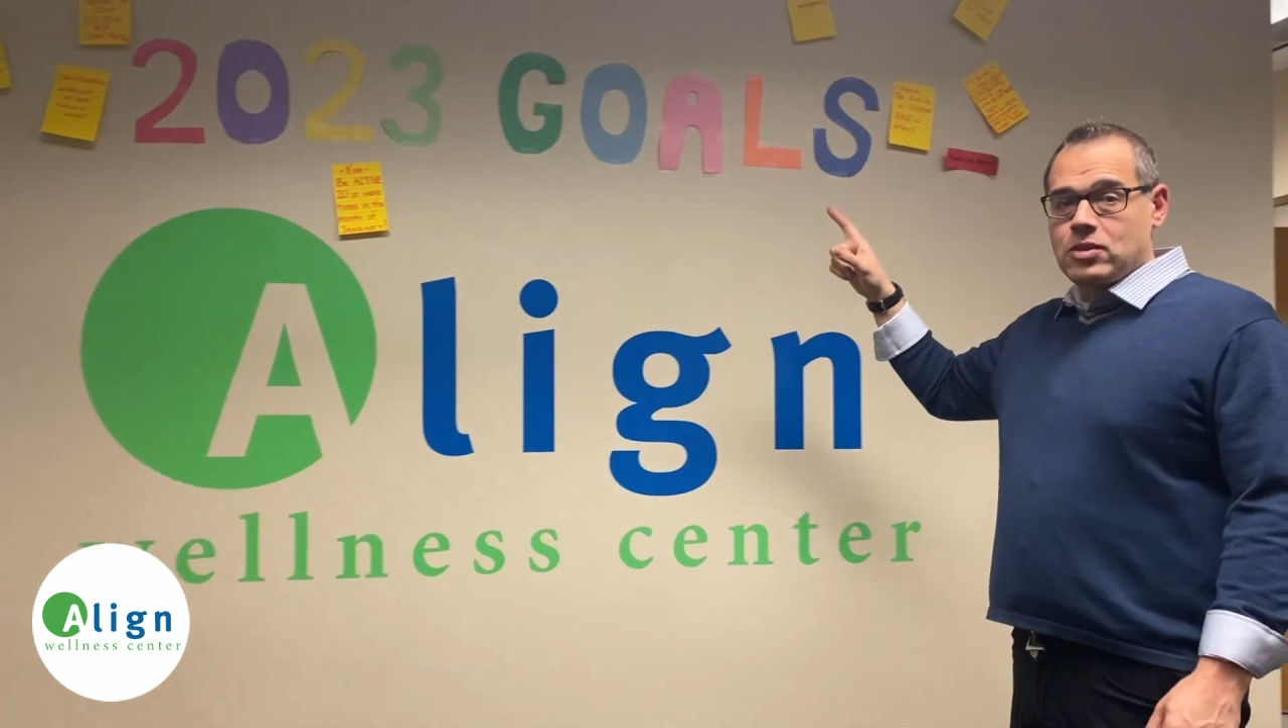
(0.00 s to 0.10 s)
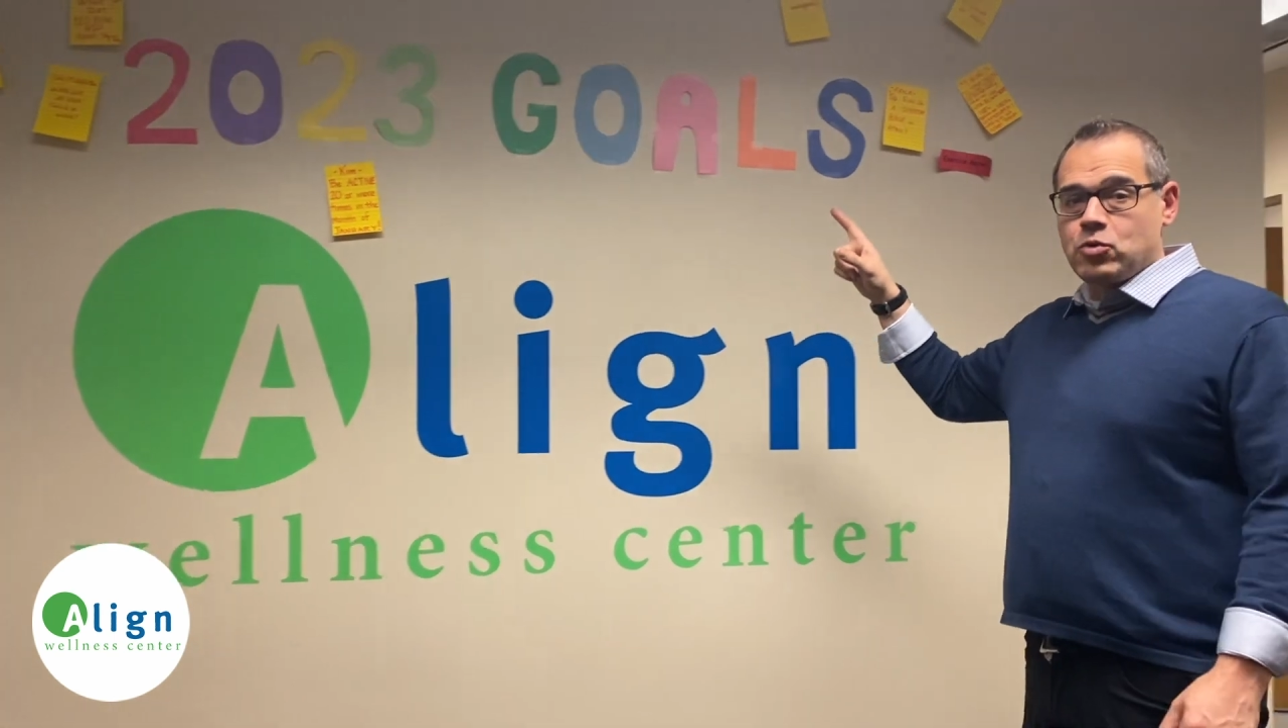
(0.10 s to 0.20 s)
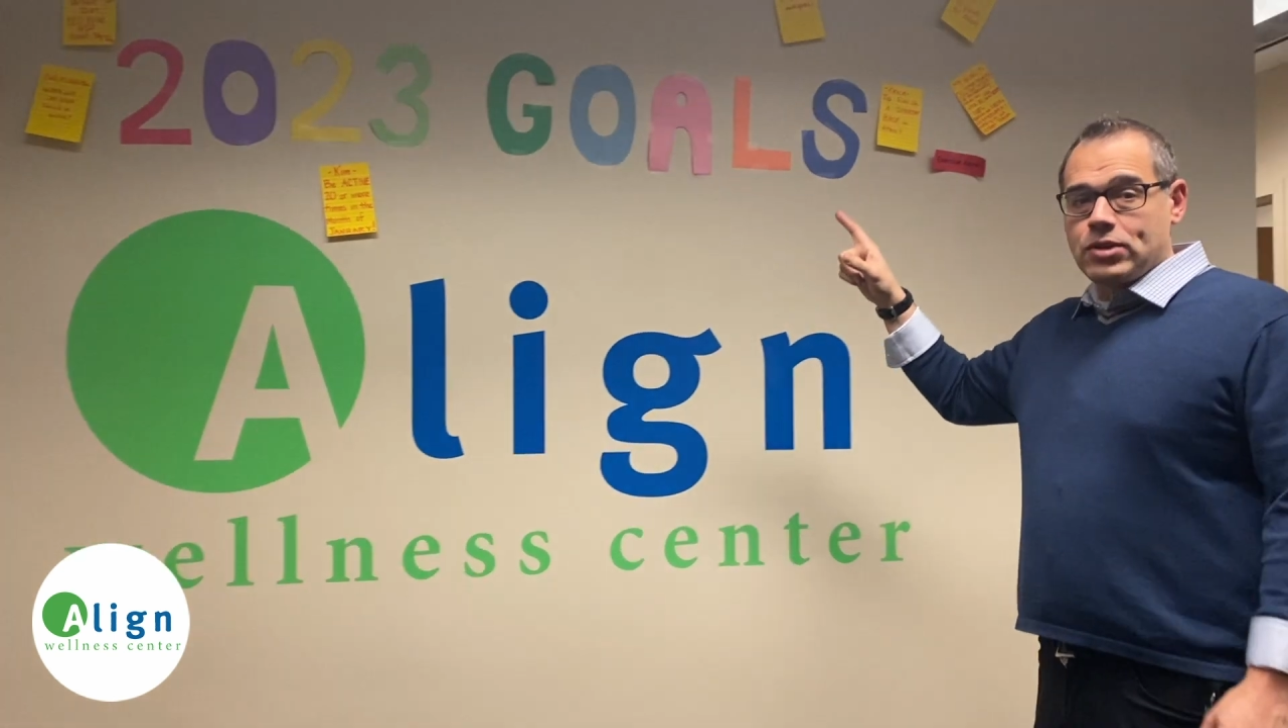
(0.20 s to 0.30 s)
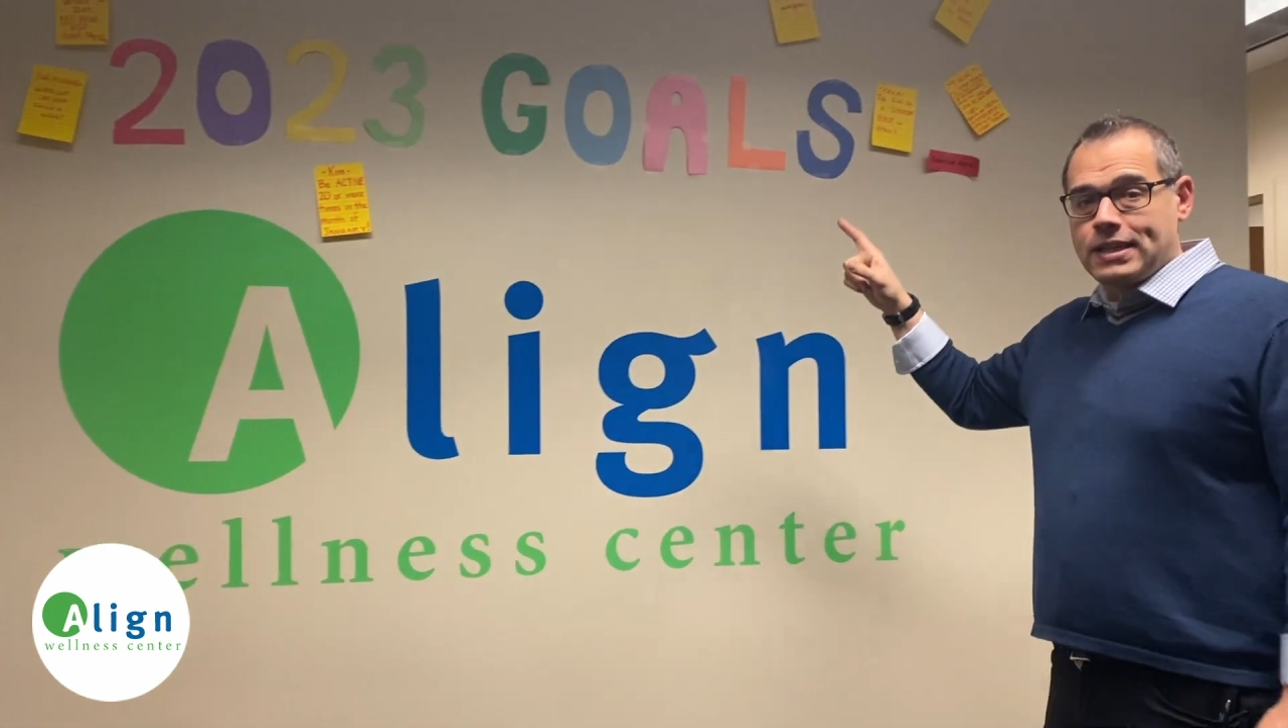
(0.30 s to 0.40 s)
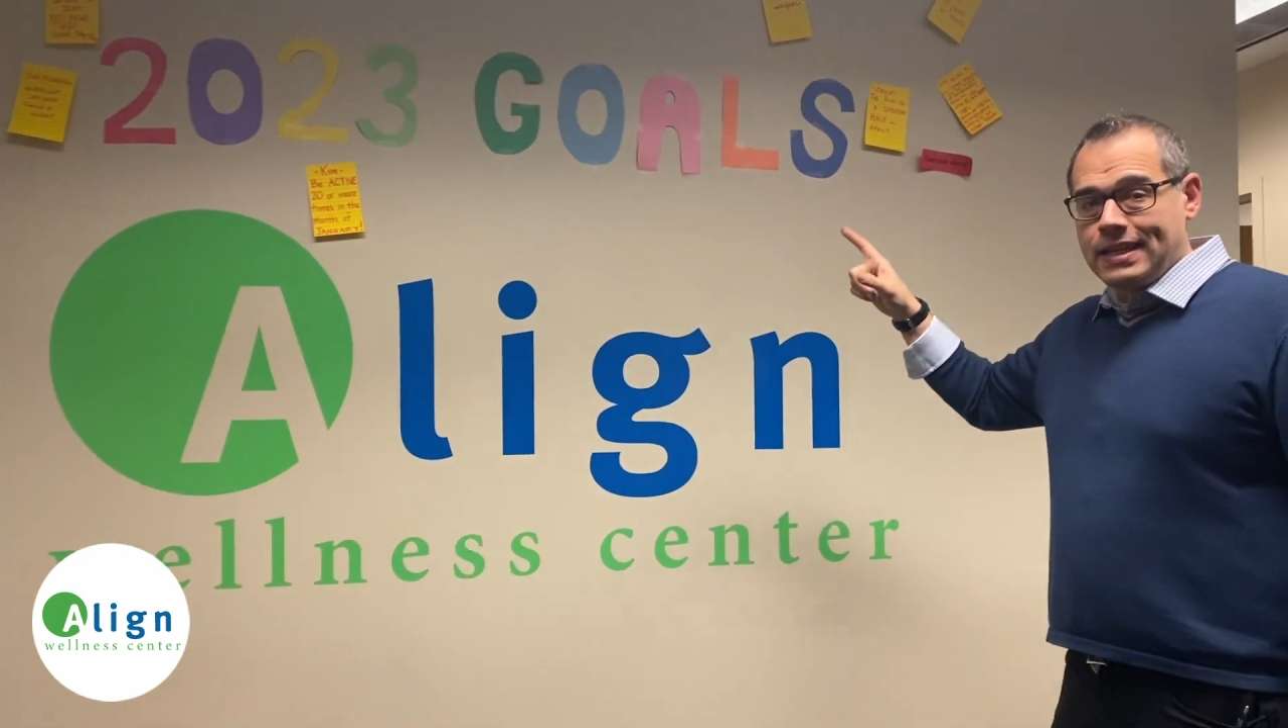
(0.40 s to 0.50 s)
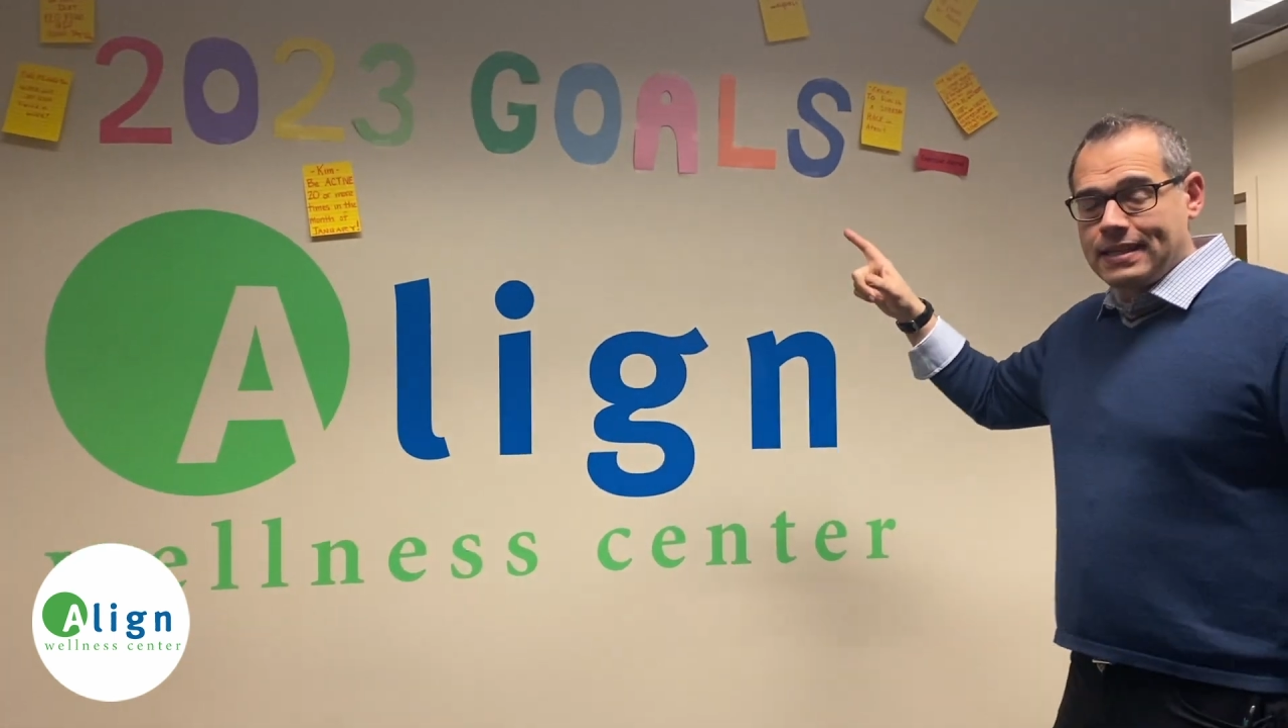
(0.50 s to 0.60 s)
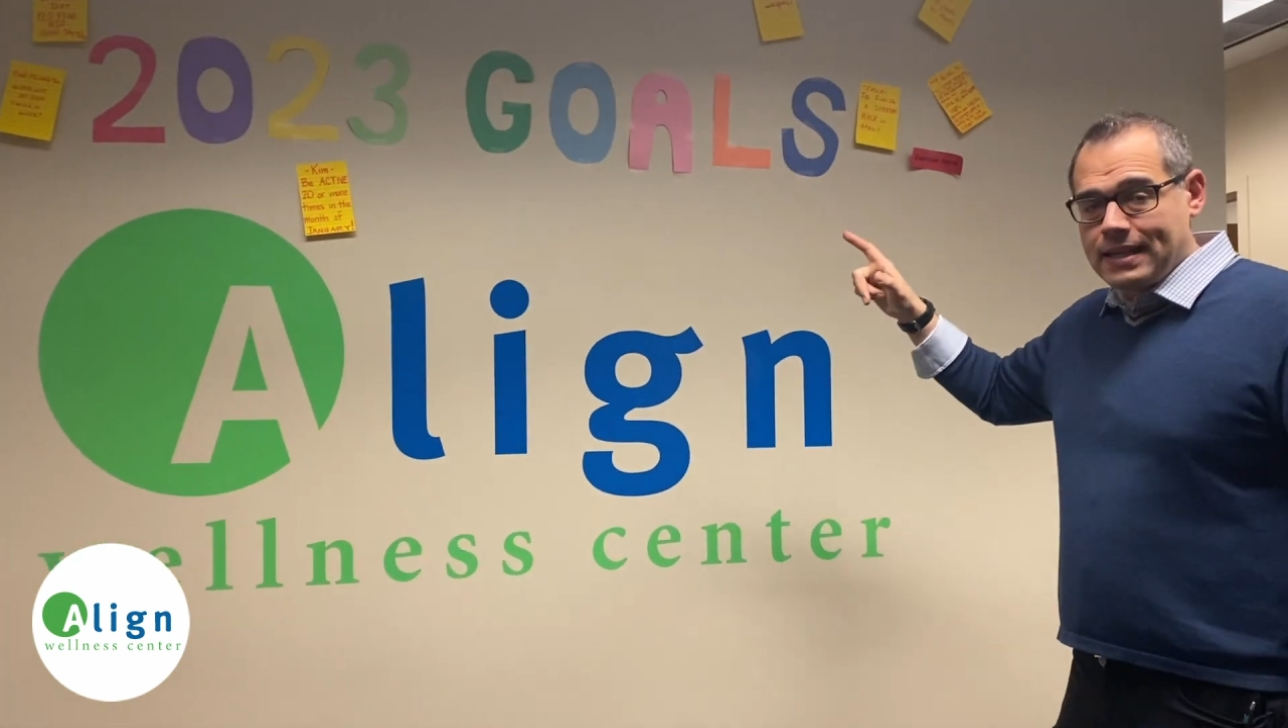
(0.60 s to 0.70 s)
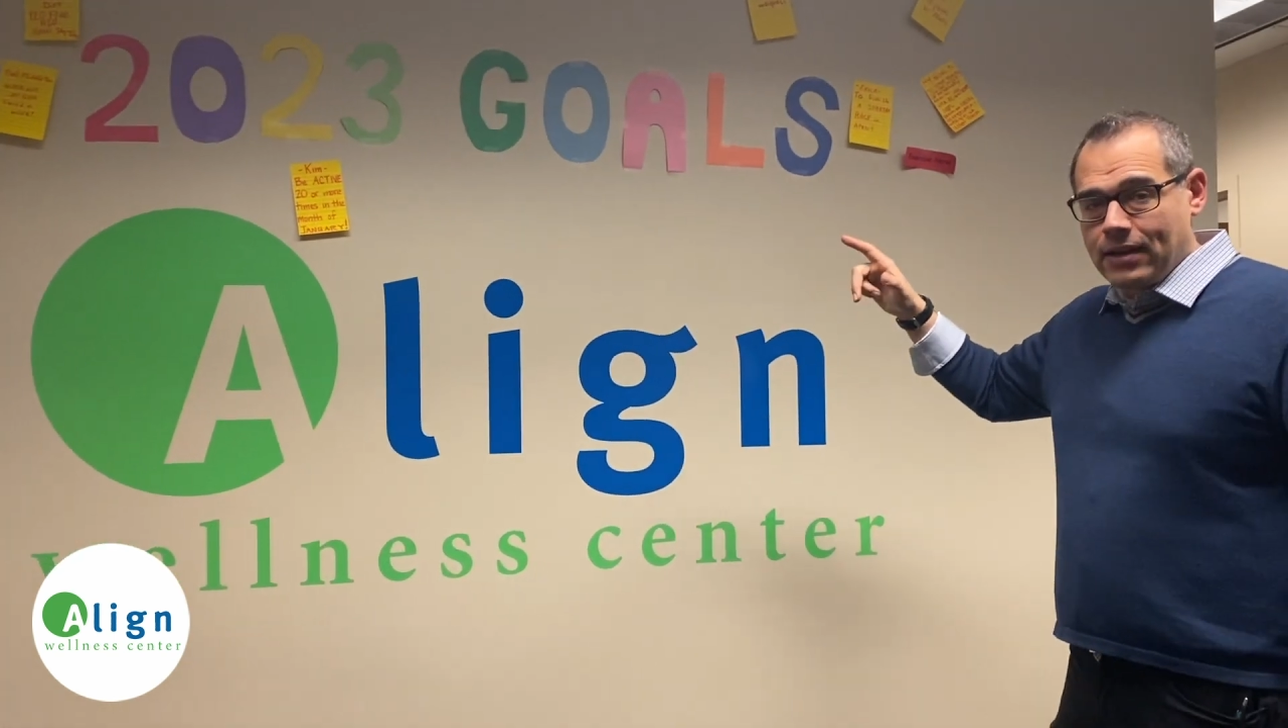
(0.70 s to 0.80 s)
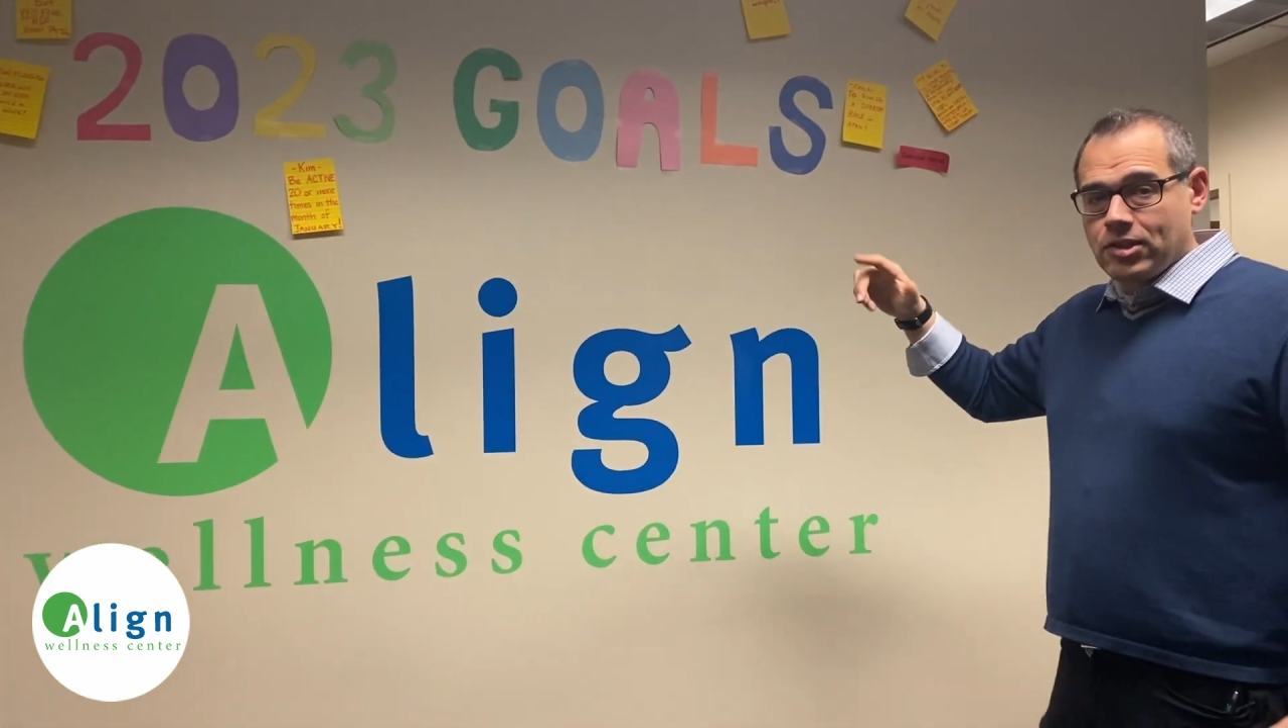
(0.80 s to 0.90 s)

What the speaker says: more detail,